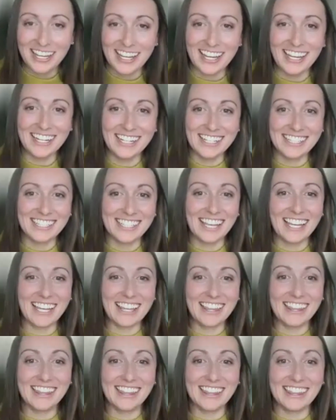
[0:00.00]
And it's like,
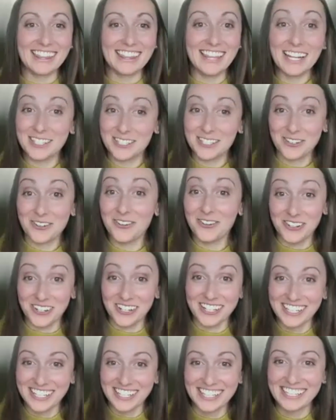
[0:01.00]
that's
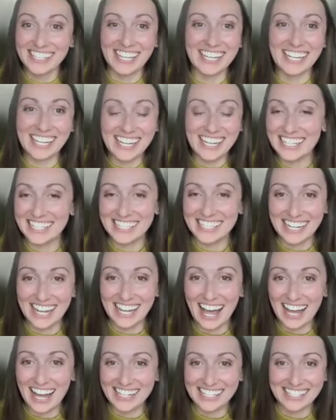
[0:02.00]
cool. Like it's
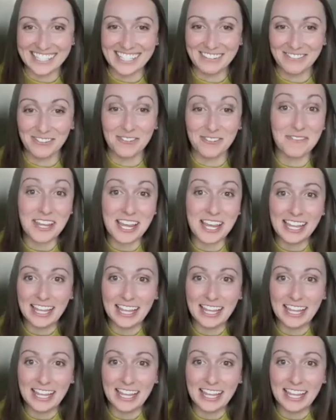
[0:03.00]
honestly for me,